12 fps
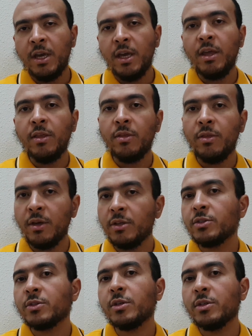In
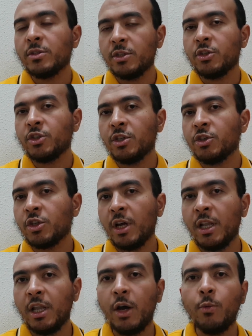this session,
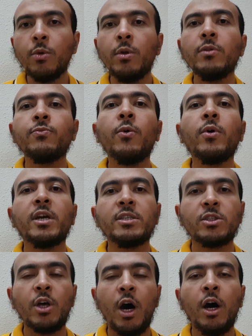inshallah, we will
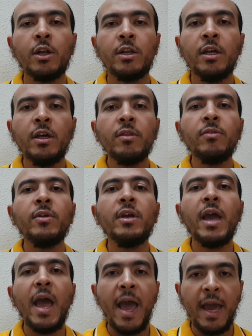focus on
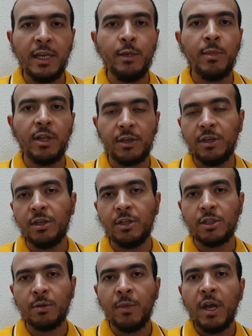the animal
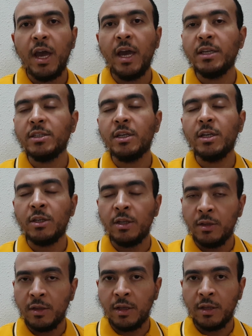kingdom, and
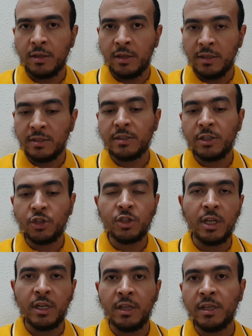in this session
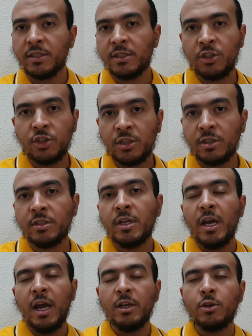and next sessions
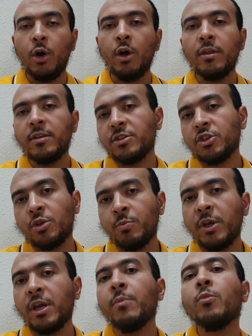and all of the session
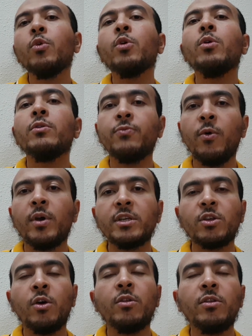become, we will focus
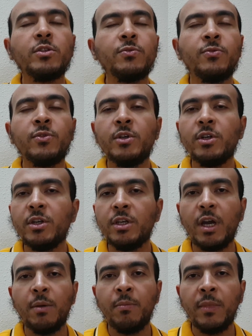on this very
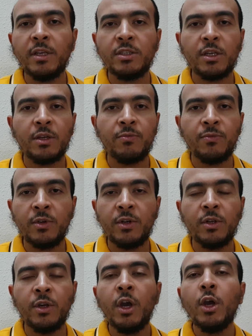amazing and
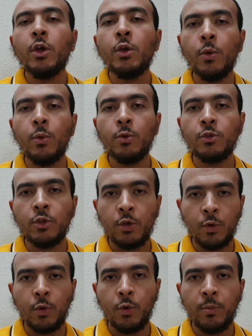very huge
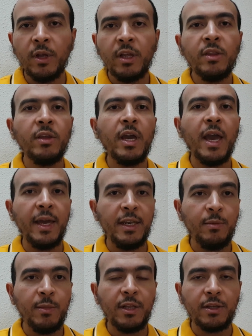group, the
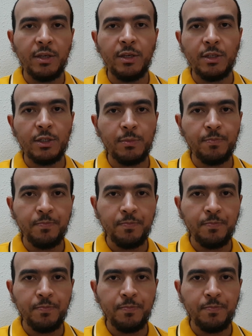animal kingdom.